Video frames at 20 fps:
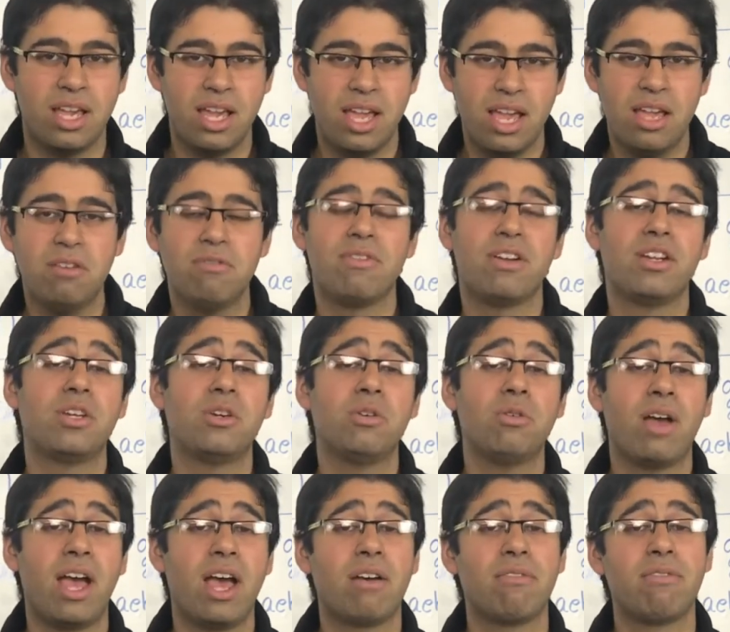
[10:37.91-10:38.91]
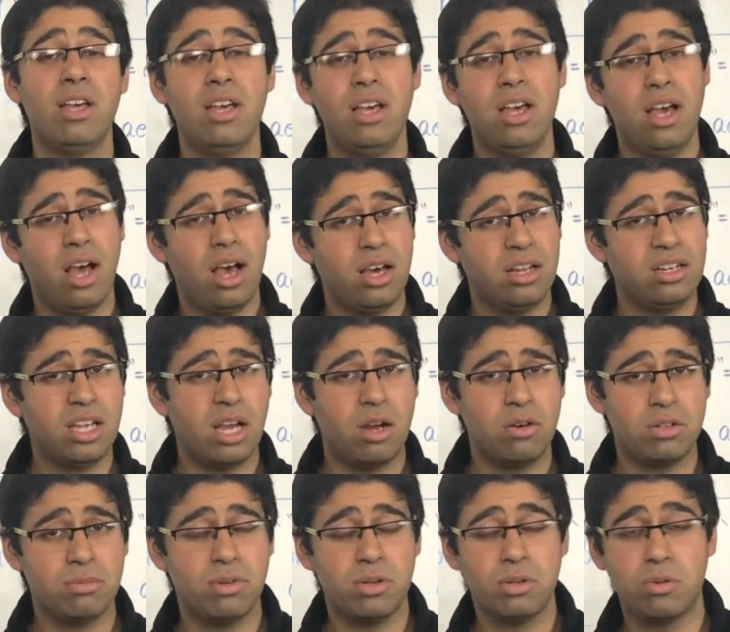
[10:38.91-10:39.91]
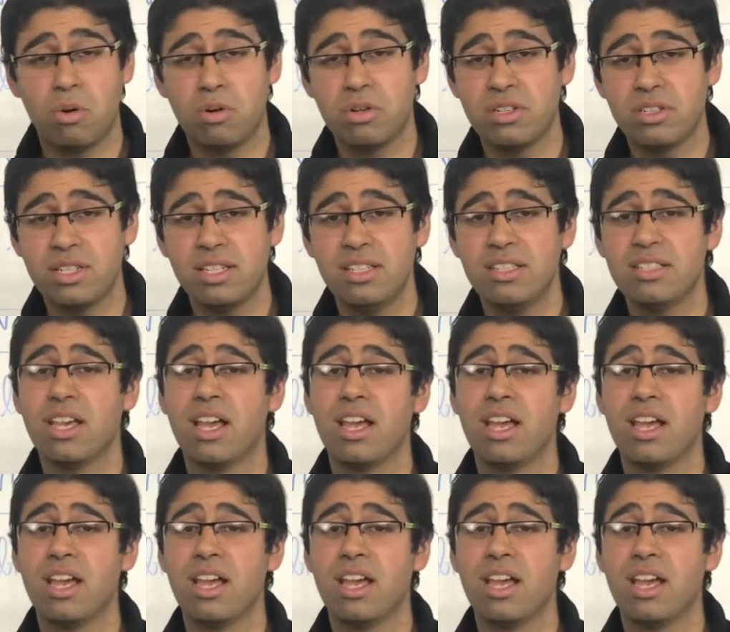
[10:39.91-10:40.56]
A, when you have uncountable quantities,